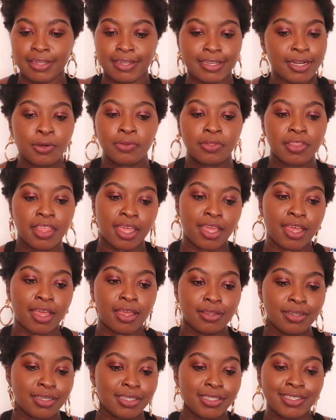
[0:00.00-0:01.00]
down there.
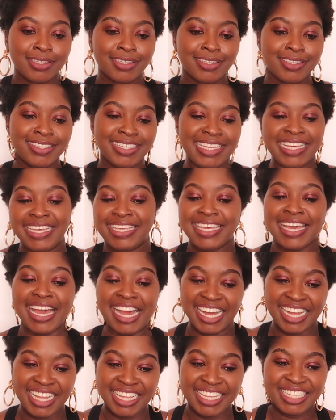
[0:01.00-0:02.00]

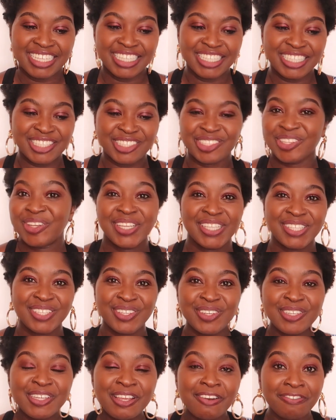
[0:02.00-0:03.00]
Yeah, so it's
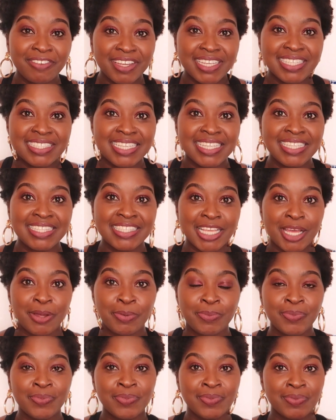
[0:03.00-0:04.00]
good to invest in
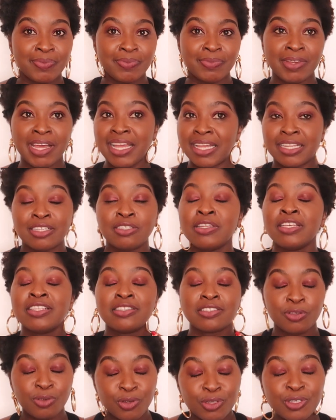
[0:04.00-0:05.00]
some.
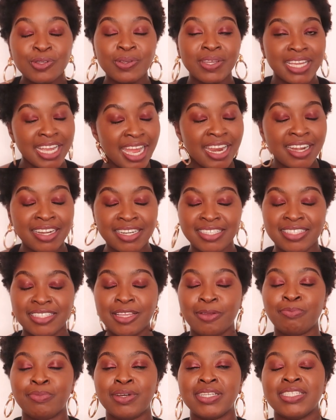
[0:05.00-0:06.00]
It's good to carry
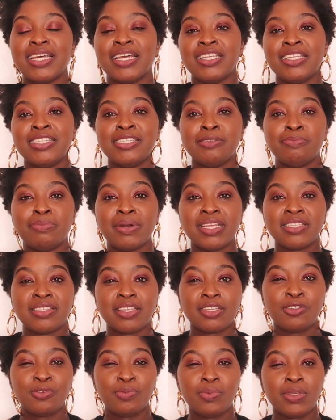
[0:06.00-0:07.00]
some maternity pads
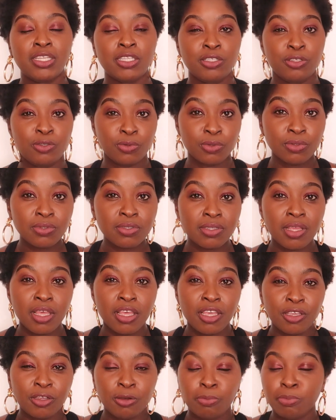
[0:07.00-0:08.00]
that you will use.
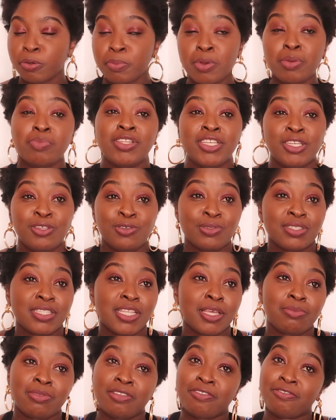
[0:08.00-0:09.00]
You probably use
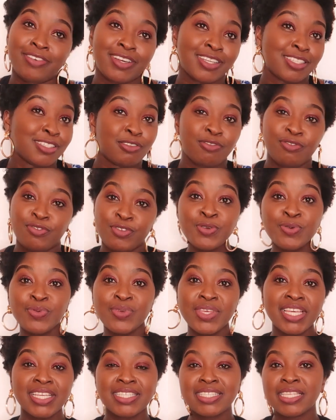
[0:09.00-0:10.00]
them the first few
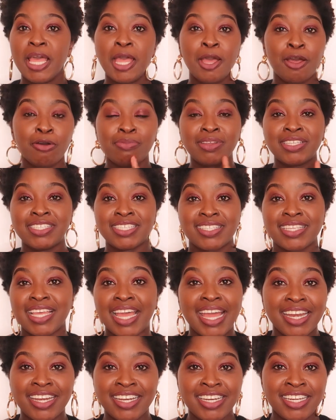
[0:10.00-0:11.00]
weeks, but just
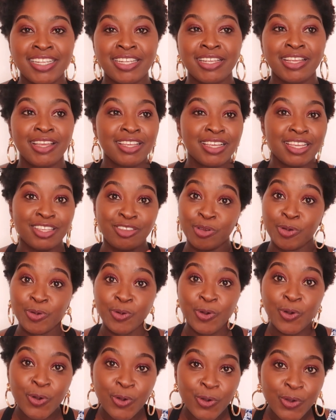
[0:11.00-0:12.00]
carry your
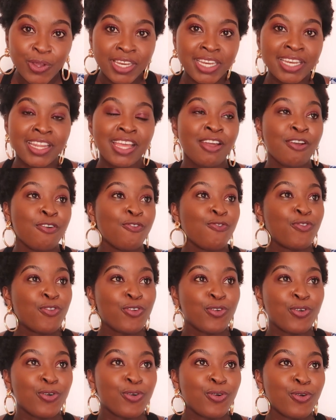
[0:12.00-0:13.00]
own
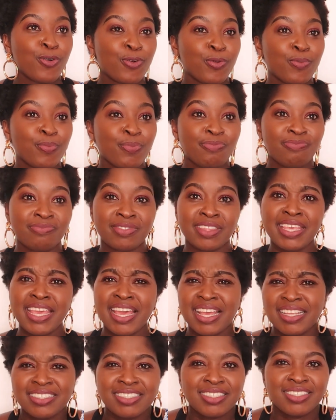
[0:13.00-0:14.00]
for,
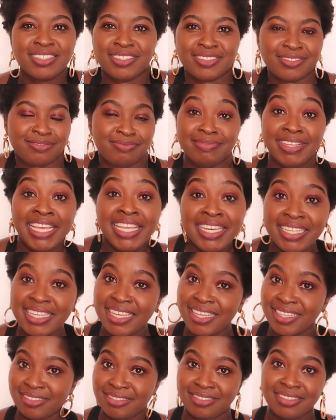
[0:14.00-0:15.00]
yeah, just in
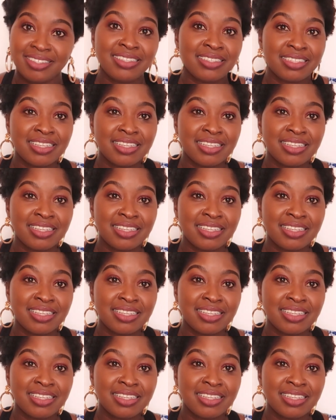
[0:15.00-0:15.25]
case